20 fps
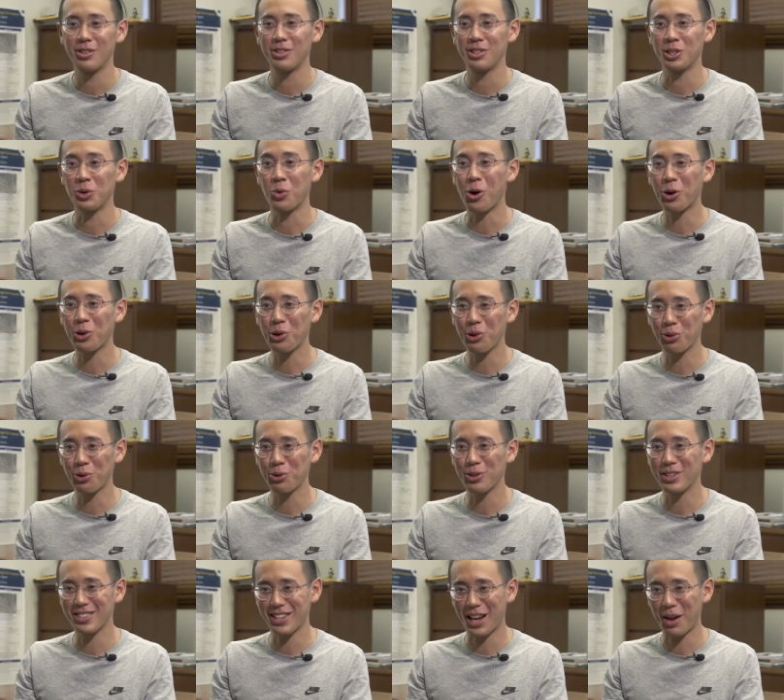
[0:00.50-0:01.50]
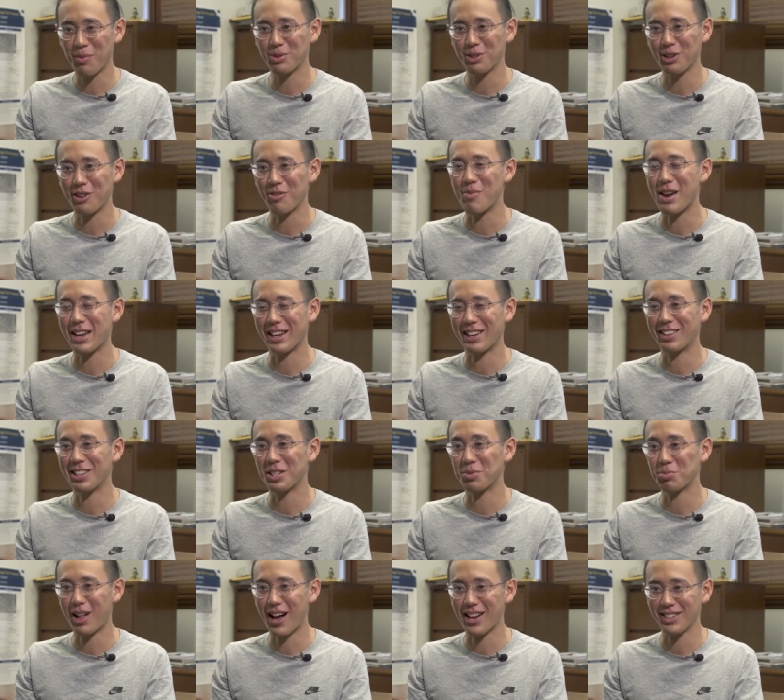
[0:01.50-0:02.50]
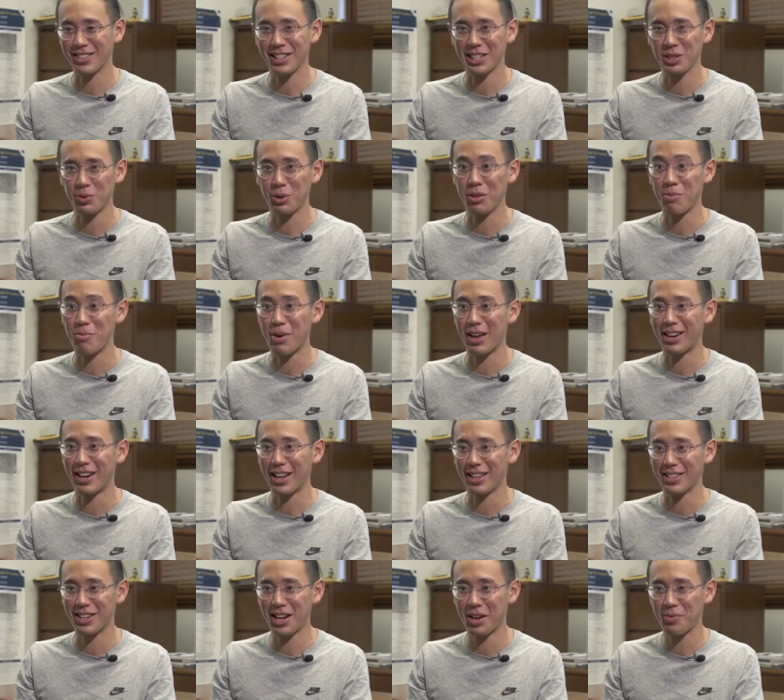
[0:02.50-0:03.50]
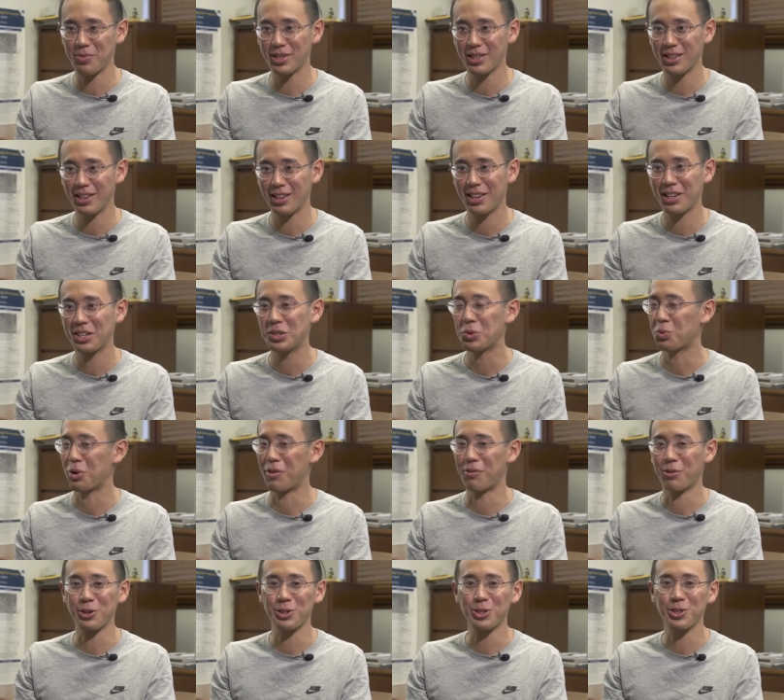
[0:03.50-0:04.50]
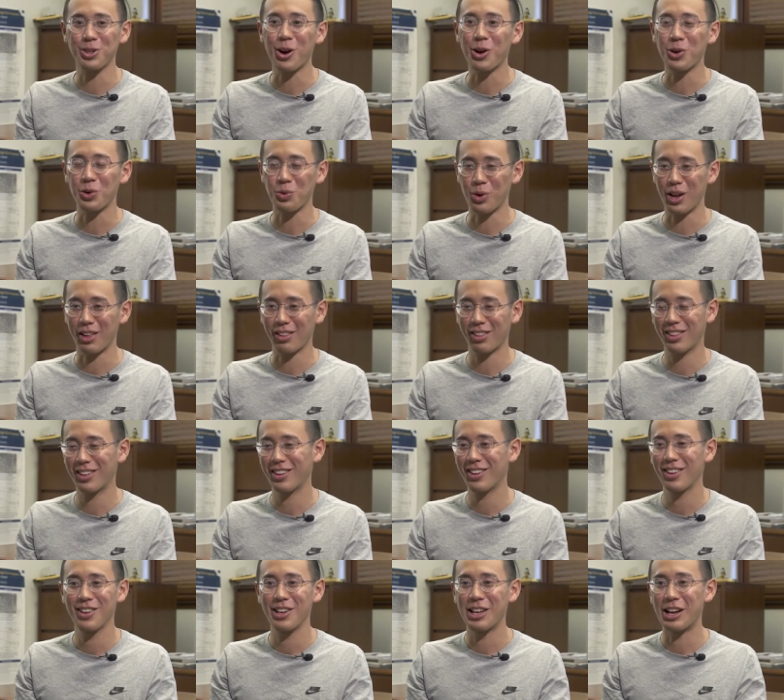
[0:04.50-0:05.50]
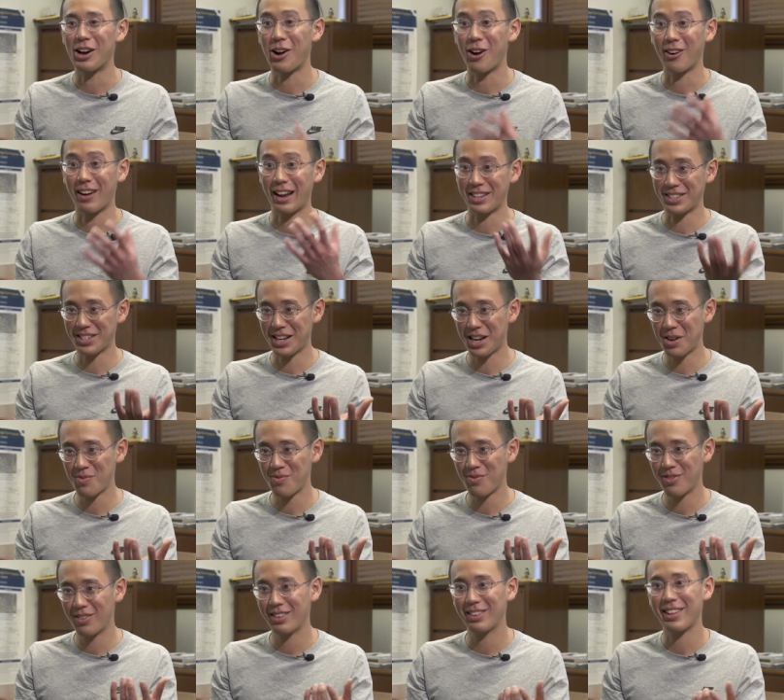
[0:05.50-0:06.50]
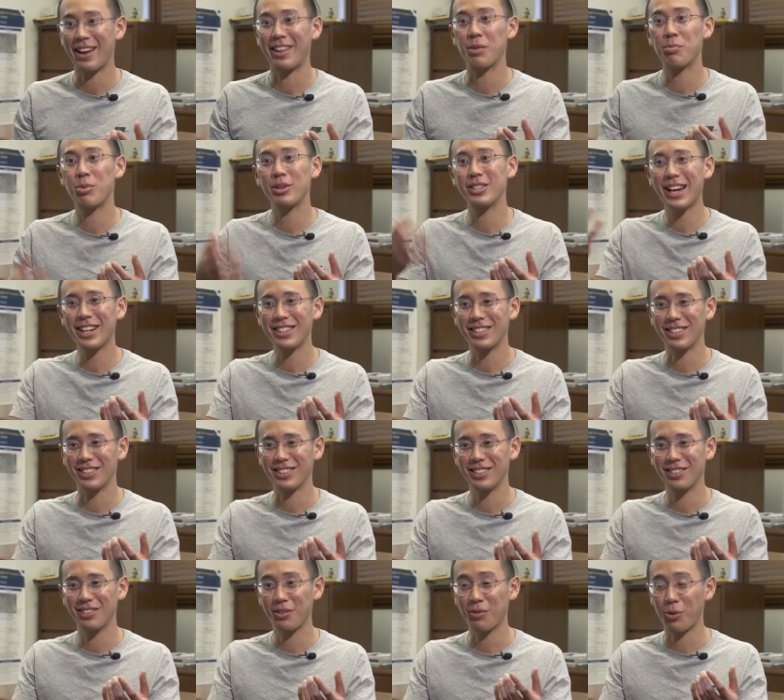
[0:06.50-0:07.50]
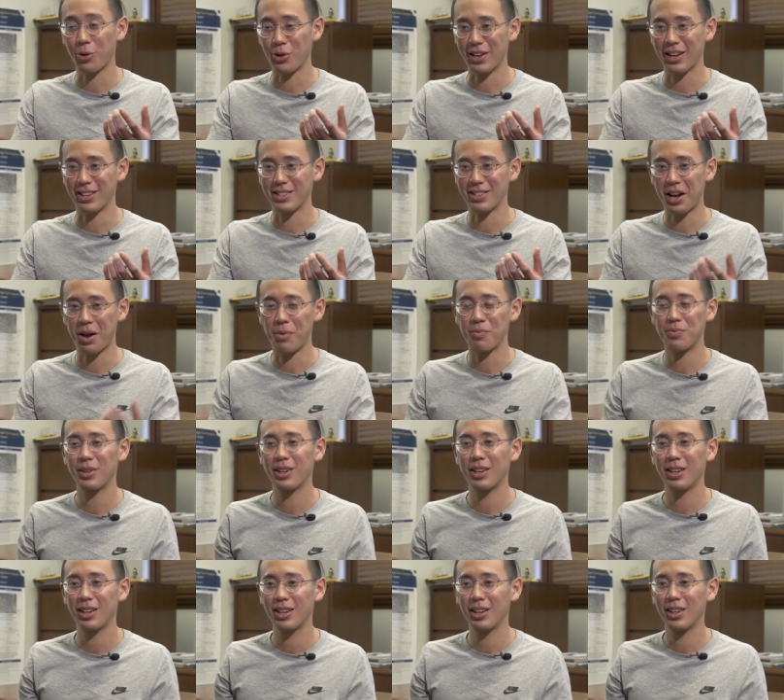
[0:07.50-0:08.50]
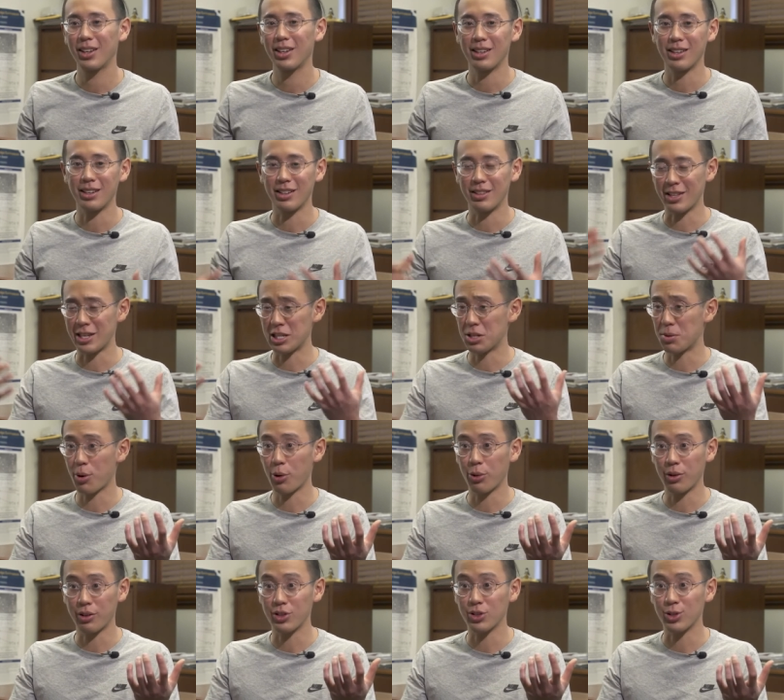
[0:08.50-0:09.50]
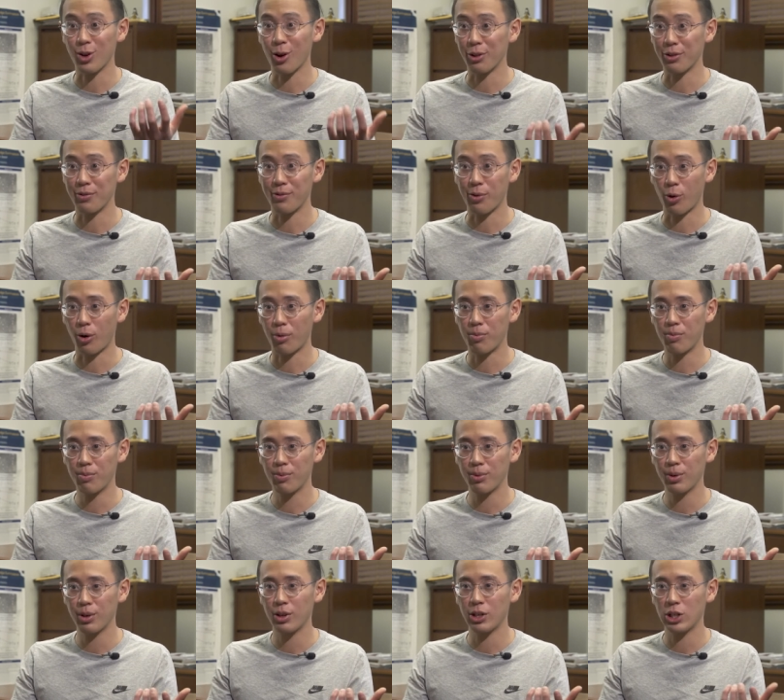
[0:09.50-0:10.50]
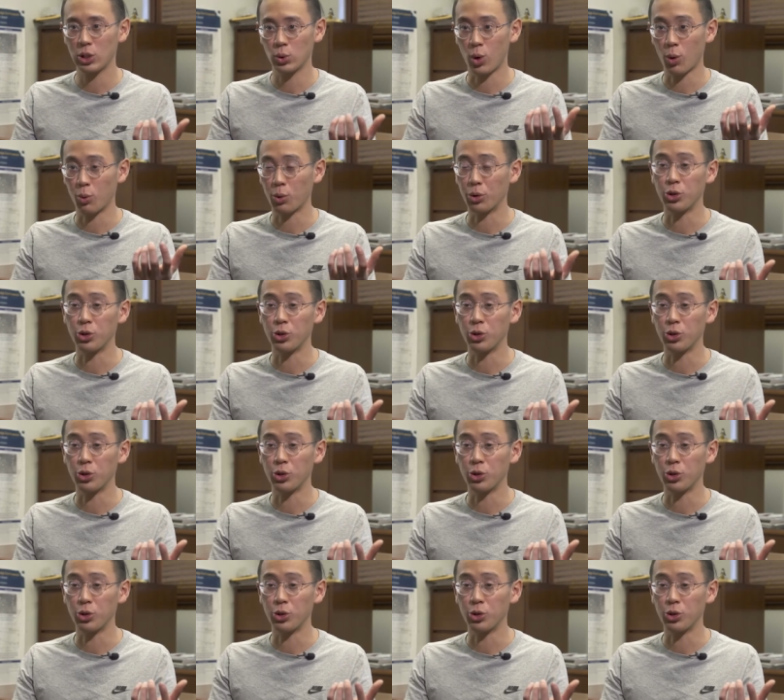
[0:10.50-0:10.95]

To walk you through the steps of making these plastics with embedded enzymes, we first start with our enzyme and the protectant for the enzyme. These are both in solid form, so what we'll